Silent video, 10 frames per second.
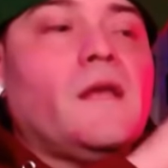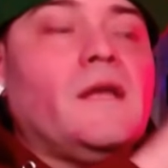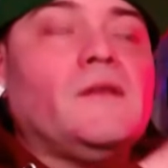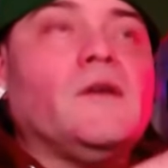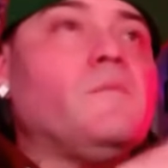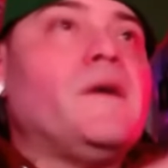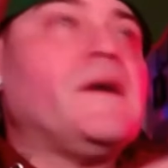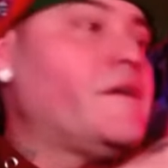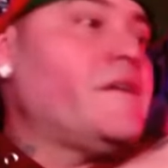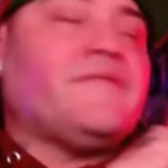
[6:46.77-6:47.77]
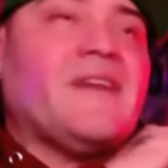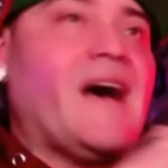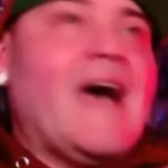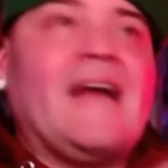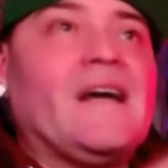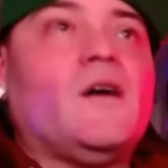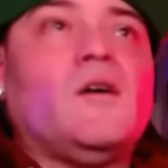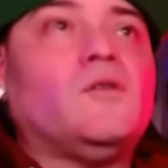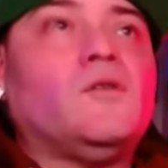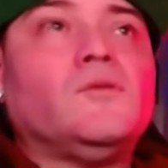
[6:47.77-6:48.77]
it don't matter if
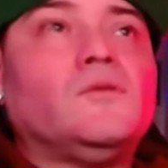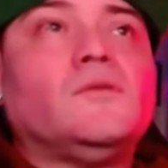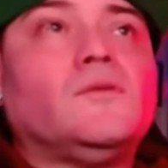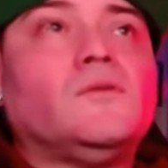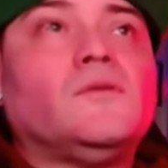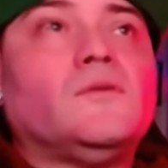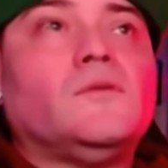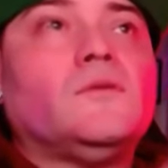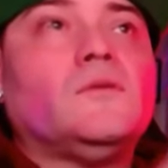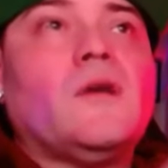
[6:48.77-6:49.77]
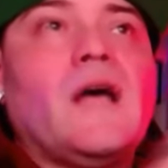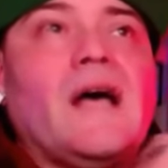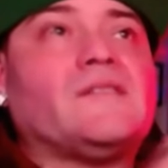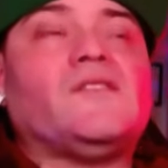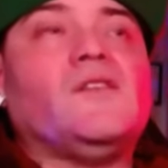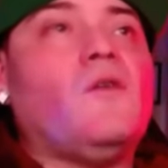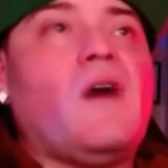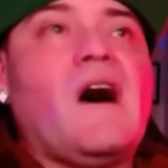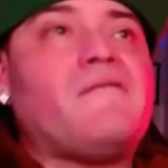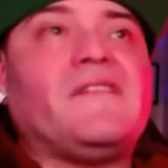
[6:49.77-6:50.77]
Idaho has
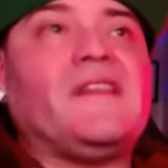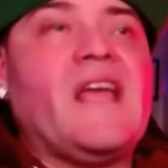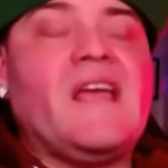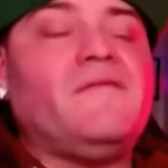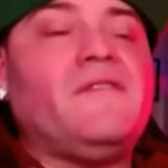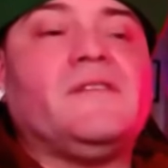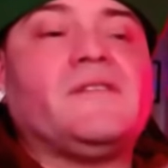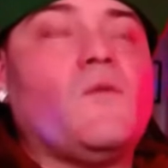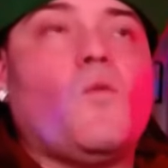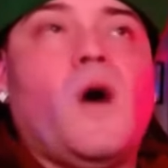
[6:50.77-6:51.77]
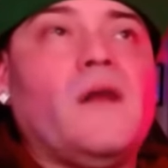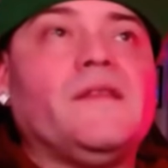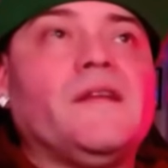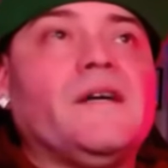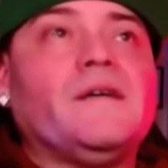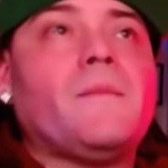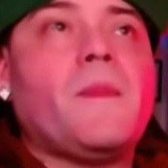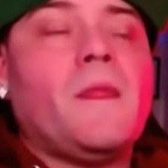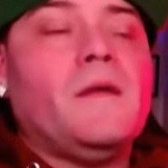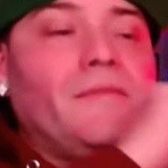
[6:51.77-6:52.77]
sealed affidavits and whatnot.
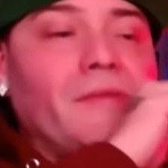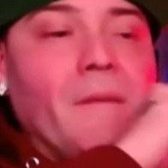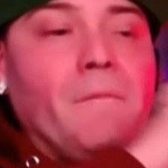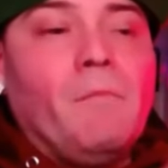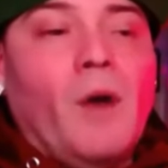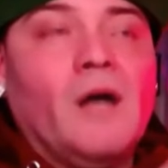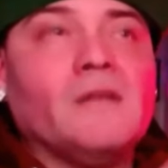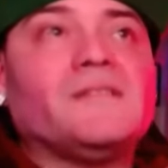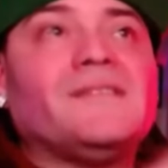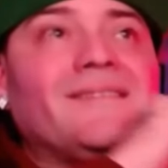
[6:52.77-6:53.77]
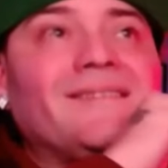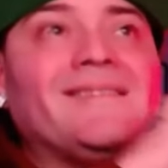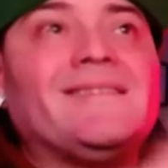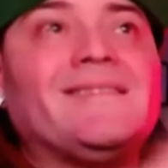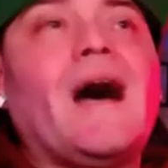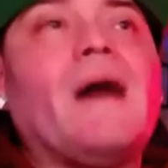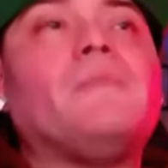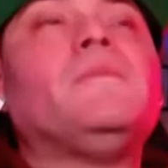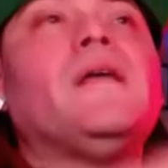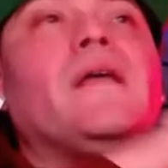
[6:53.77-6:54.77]
The bus
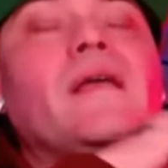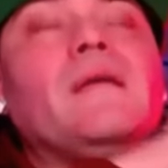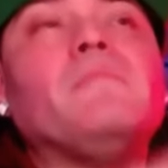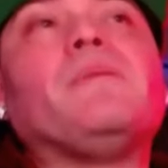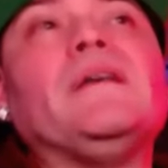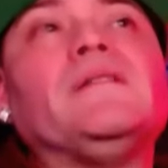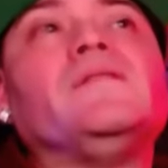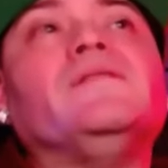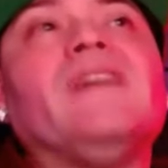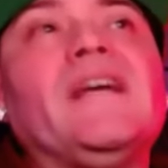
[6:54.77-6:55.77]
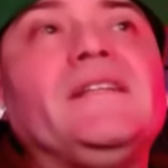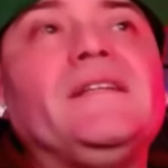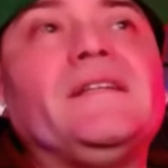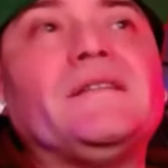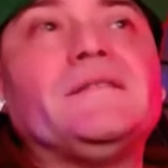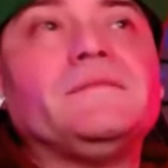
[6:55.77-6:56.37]
stopped in Pennsylvania.